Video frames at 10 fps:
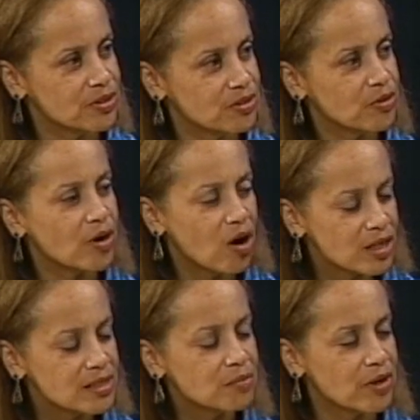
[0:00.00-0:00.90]
So there
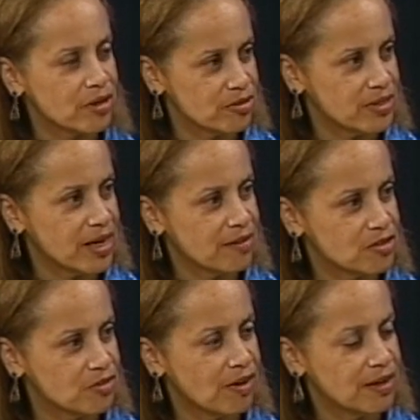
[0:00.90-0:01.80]
are some records that have
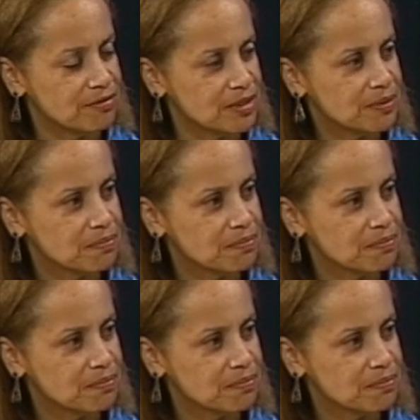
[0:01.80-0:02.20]
survived.